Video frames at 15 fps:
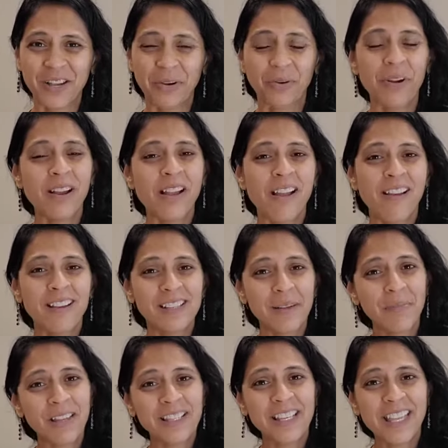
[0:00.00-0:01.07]
So
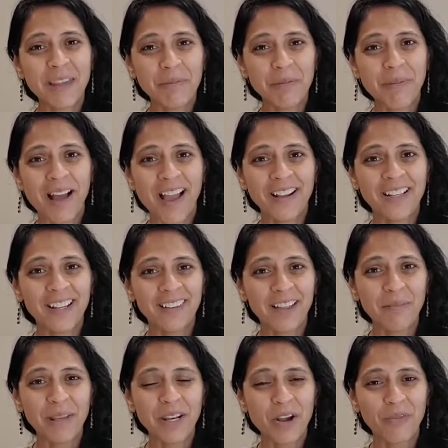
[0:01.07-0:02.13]
something to keep in mind.
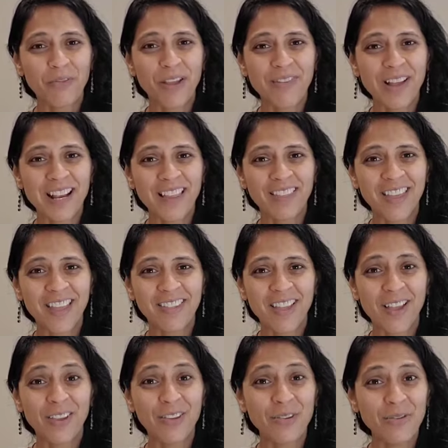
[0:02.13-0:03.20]
Let me know if you have anything
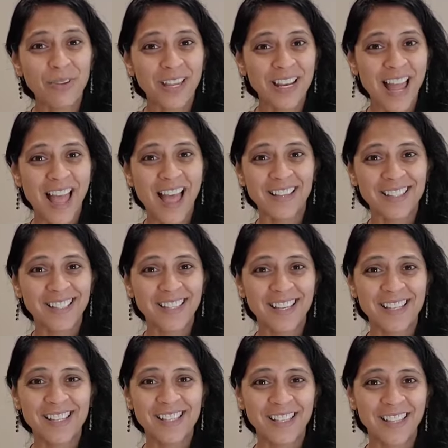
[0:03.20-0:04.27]
that you can add to
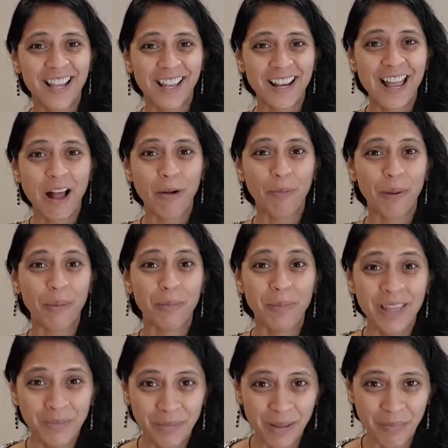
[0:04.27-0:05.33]
this that can help
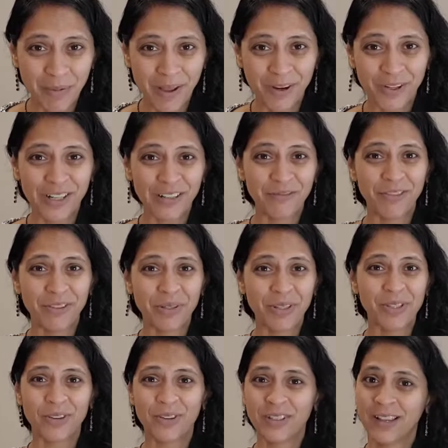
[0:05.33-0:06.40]
me be a better
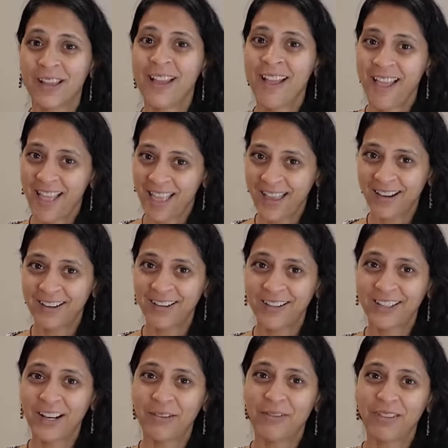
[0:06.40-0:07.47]
influencer. And
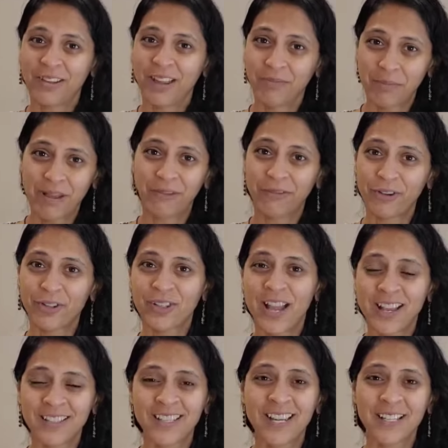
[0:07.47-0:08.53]
you know, my first
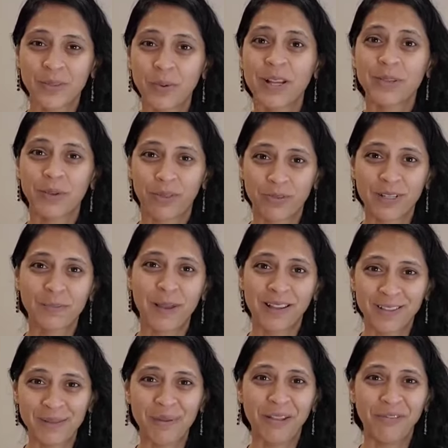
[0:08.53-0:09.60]
context was with
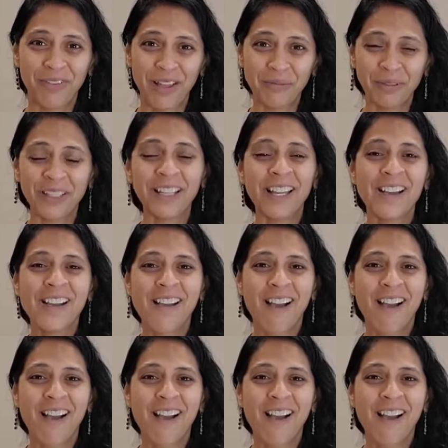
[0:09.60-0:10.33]
respect to my family.